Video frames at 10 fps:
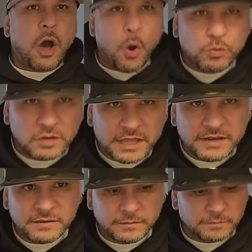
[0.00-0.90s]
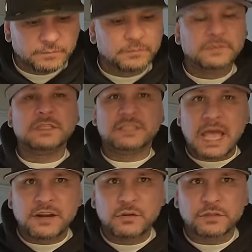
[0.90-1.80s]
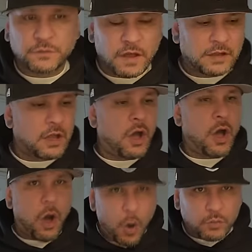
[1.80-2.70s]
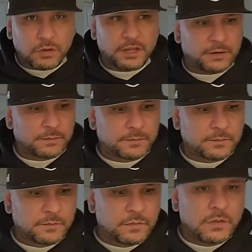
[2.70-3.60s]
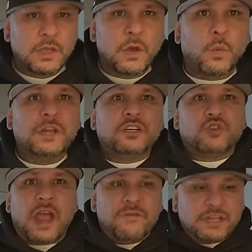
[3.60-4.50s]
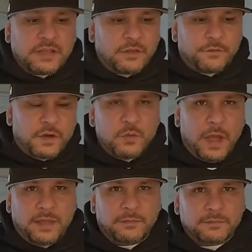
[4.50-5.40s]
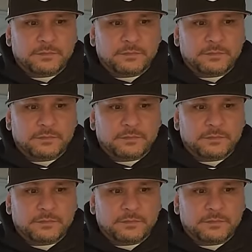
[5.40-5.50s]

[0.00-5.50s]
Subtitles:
Oakland, serio as fuck. Oakland. When you're driving down the freeway,